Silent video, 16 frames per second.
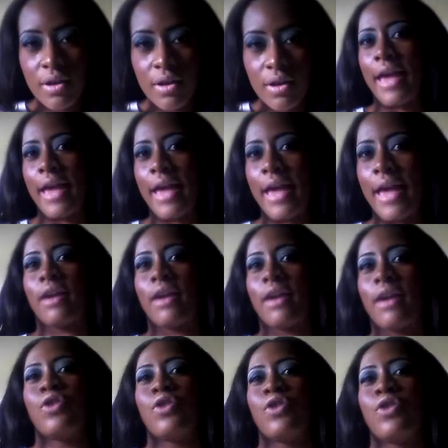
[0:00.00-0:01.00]
Like
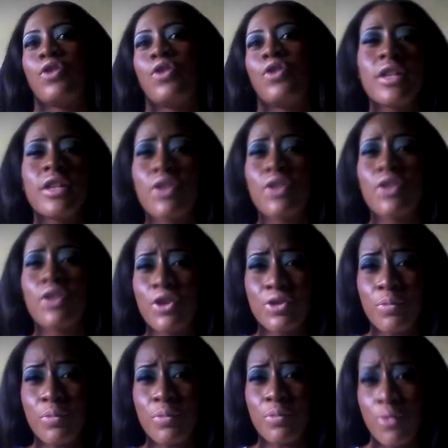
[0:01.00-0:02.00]
your friends are your
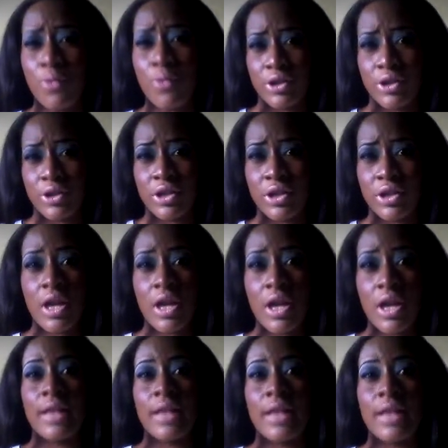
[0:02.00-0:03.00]
supporters.
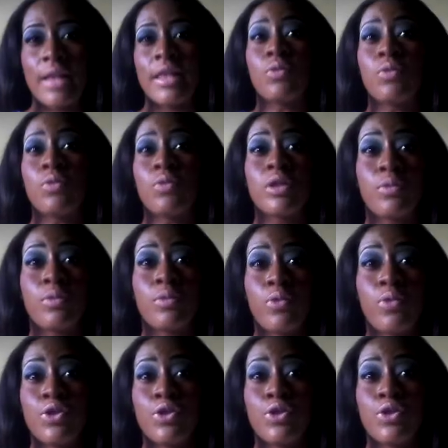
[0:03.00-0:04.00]
They don't want to
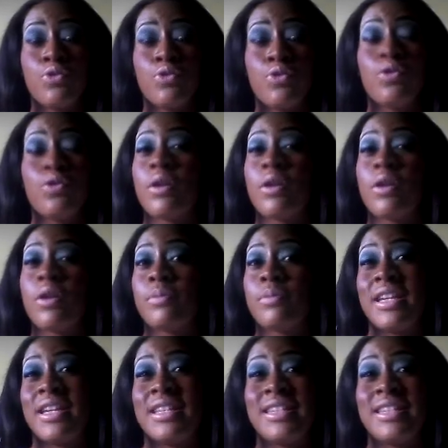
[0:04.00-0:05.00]
support you. You come
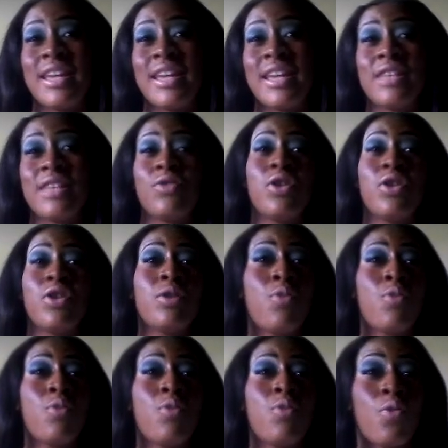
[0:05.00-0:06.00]
either dance for them
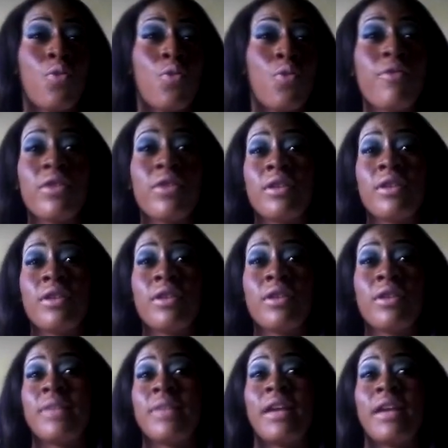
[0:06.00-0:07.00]
or rap for them.
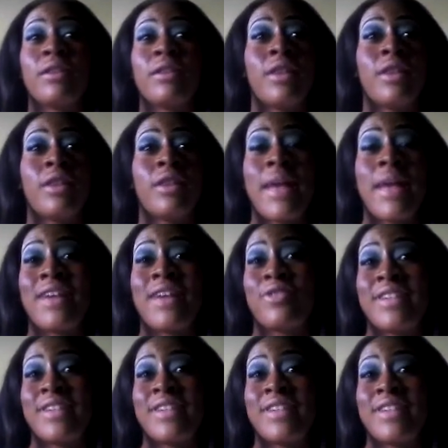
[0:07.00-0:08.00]
They they're buying your
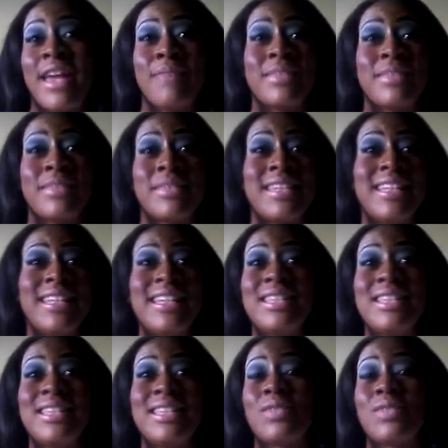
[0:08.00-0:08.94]
tape CDs.